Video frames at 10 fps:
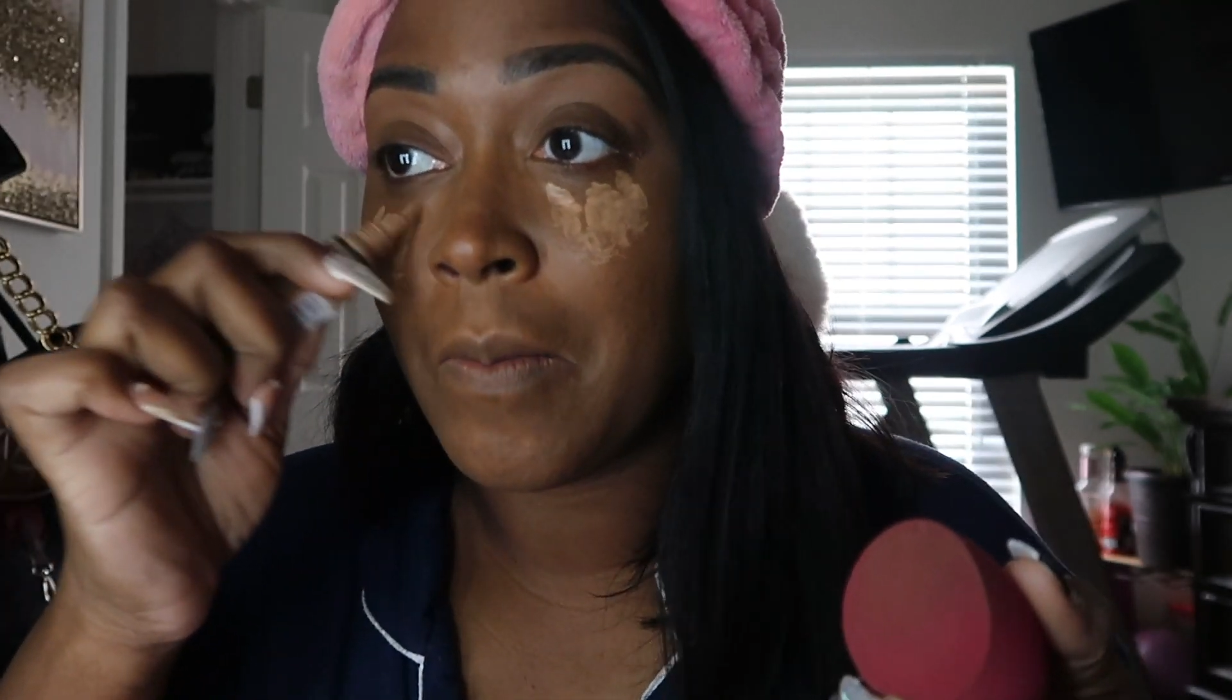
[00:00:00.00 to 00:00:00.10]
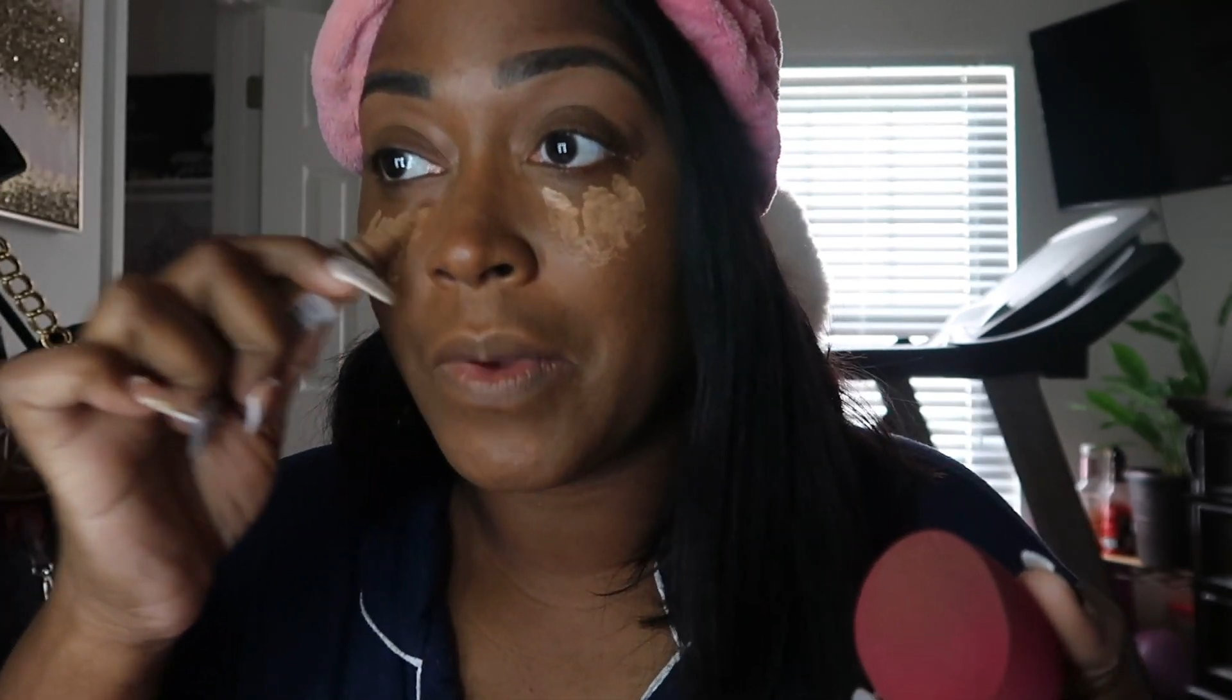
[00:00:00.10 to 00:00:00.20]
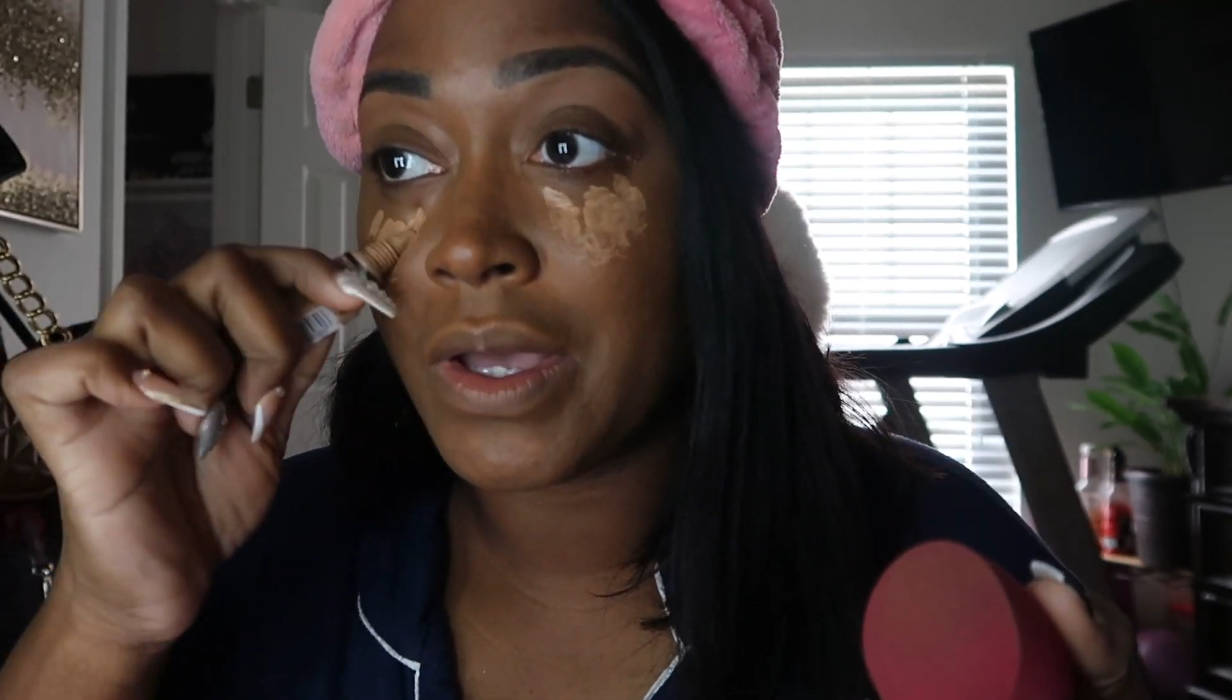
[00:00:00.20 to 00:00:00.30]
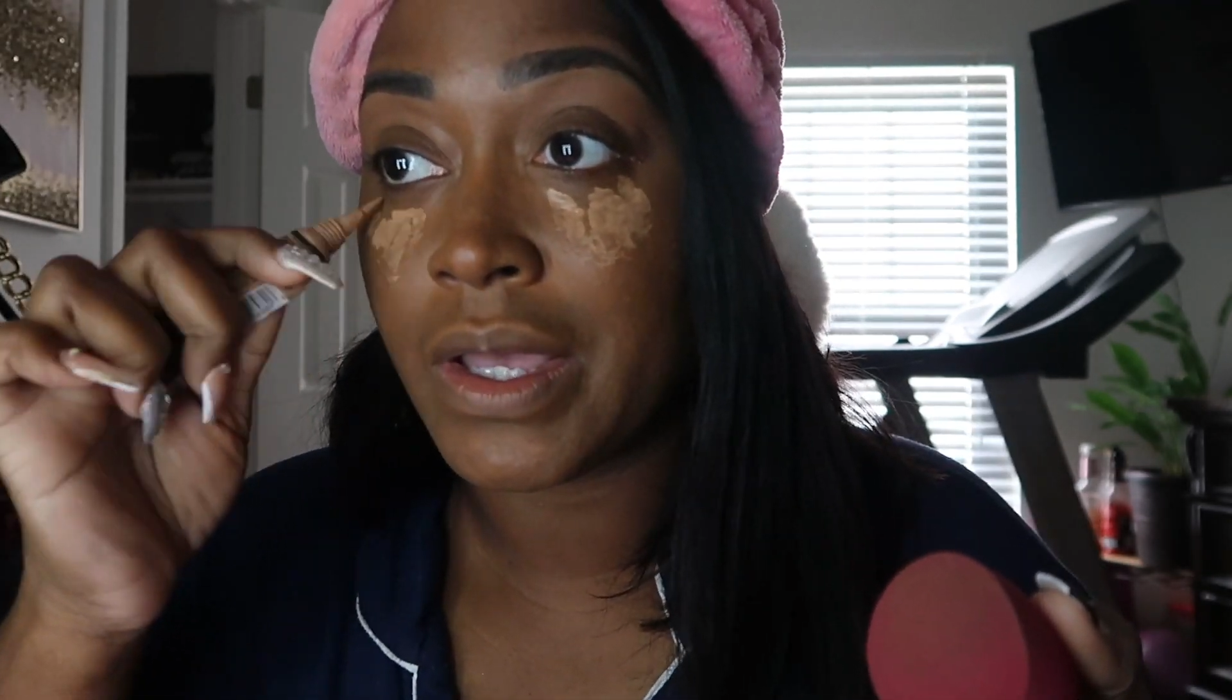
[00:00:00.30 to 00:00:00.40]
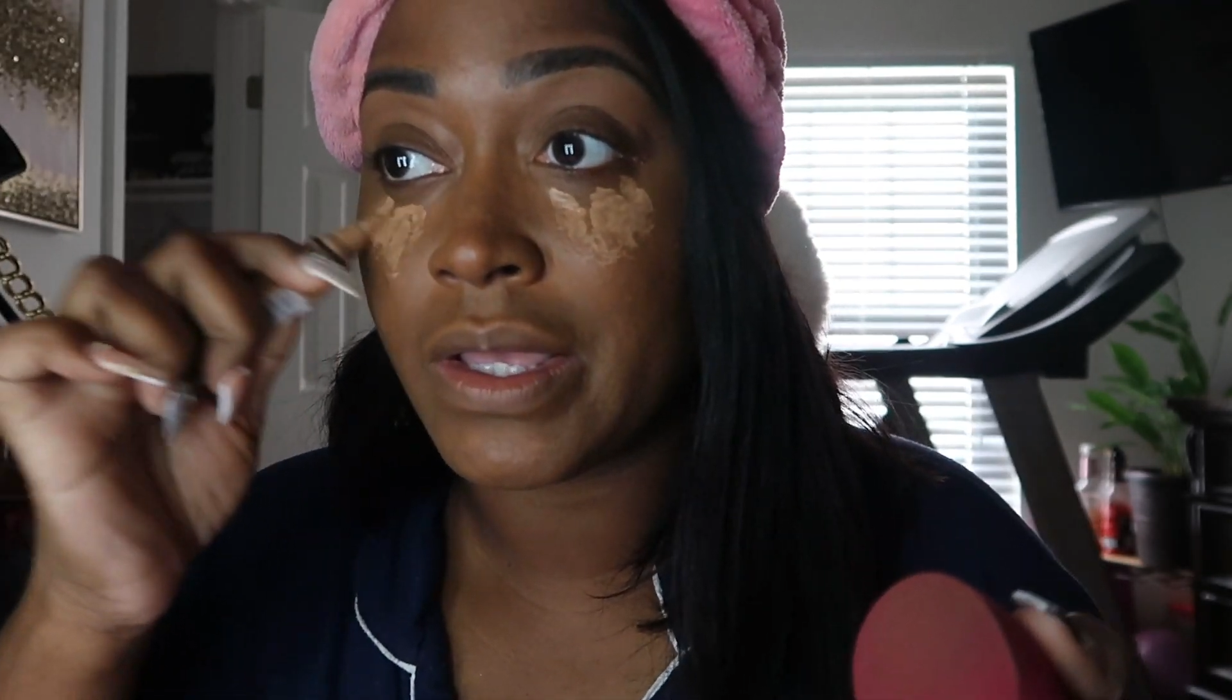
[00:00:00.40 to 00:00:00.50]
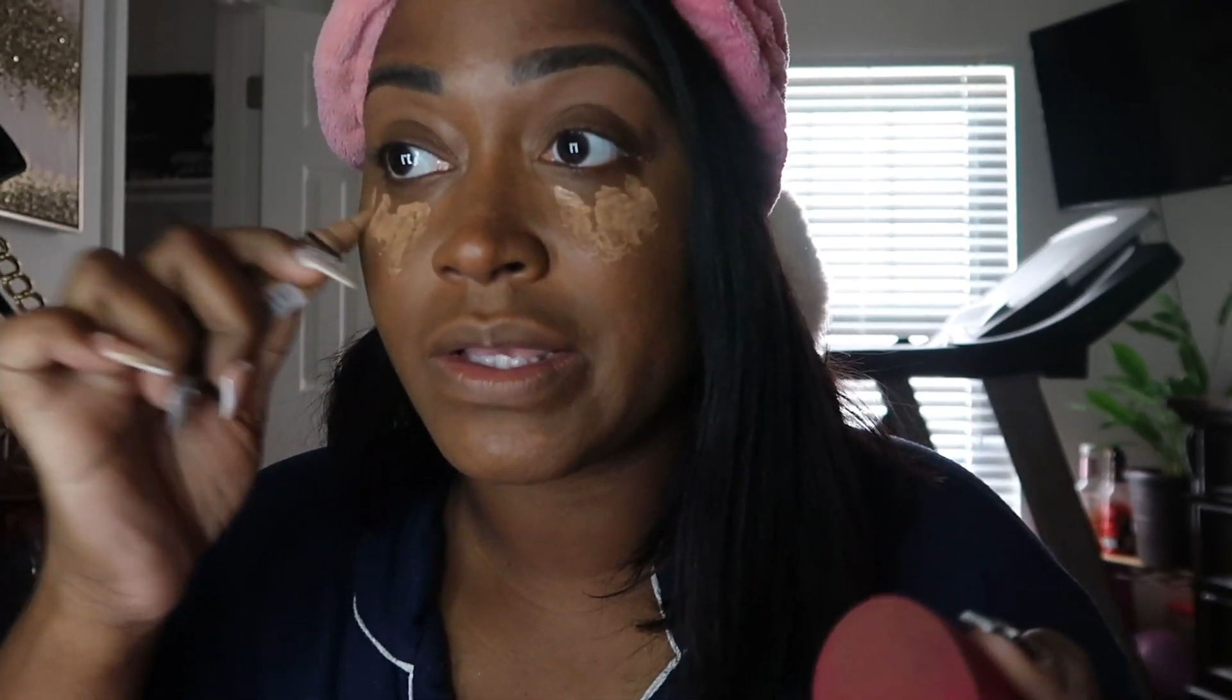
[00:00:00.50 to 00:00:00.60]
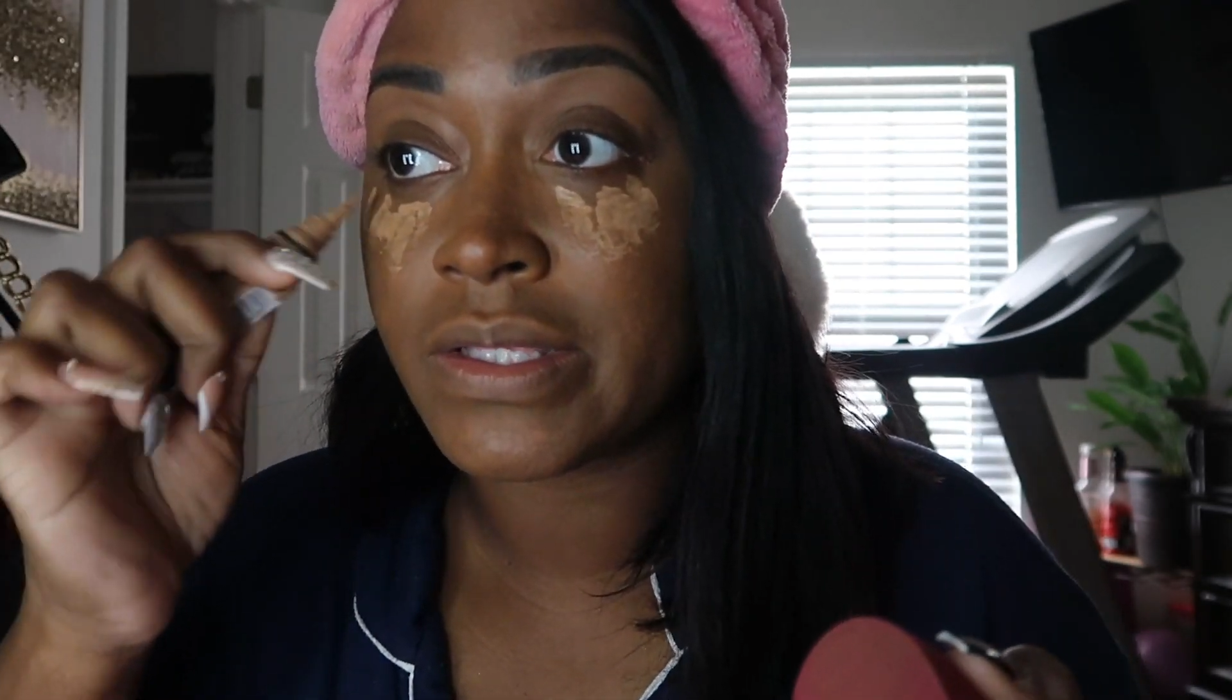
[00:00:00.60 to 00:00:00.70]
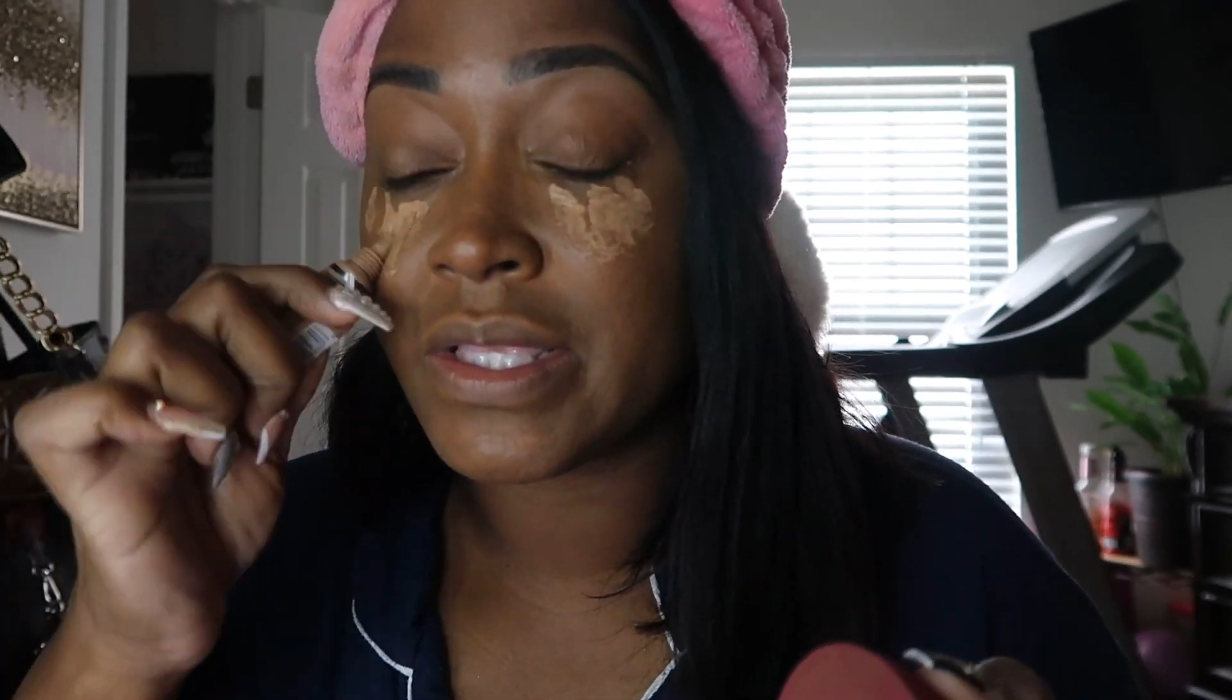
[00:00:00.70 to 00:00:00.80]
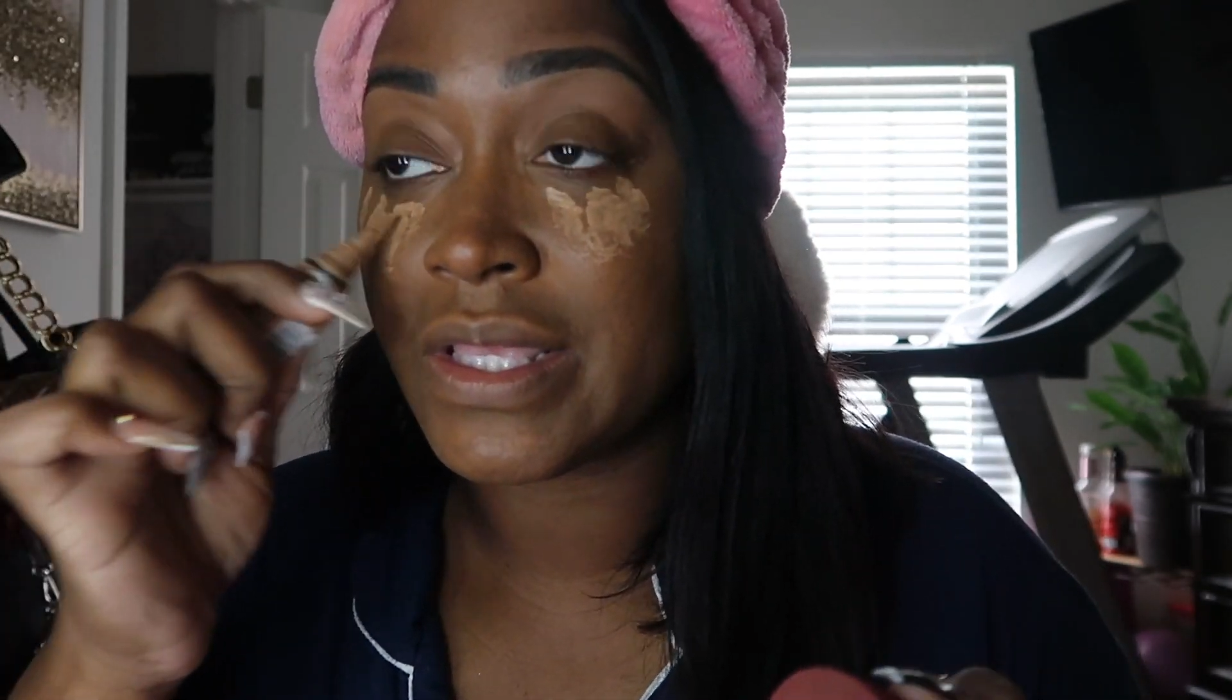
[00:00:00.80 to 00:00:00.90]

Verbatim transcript: because